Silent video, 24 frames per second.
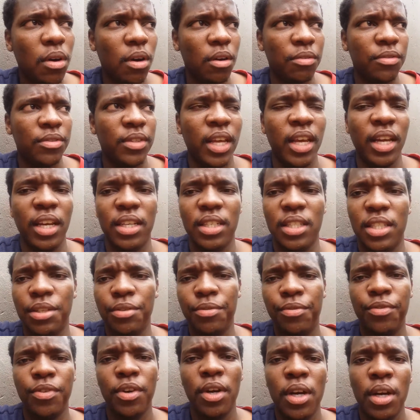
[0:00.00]
of things,
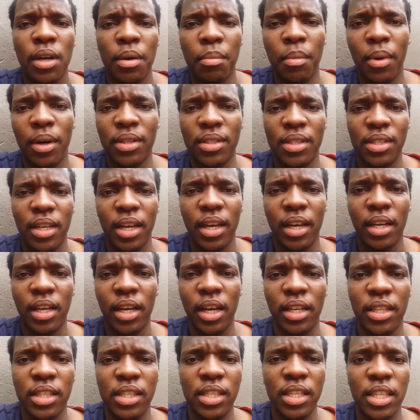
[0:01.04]
if Monse
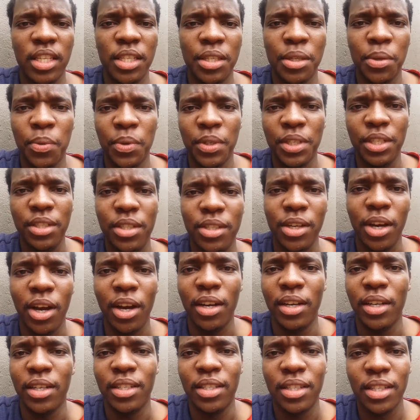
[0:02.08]
and Caesar were just
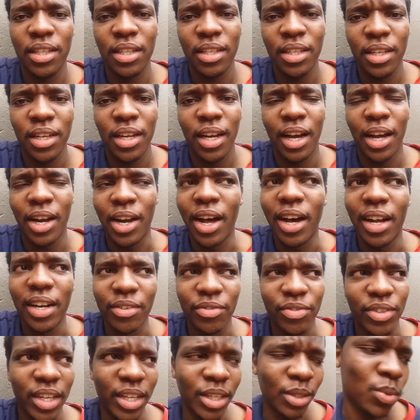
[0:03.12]
honest, a lot
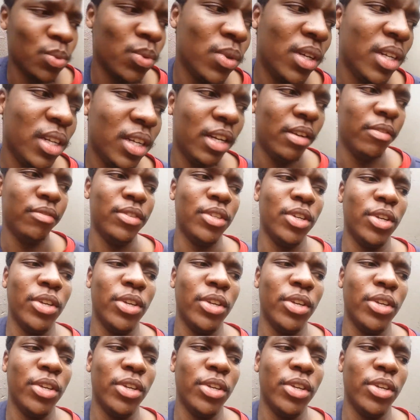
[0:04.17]
of things wouldn't have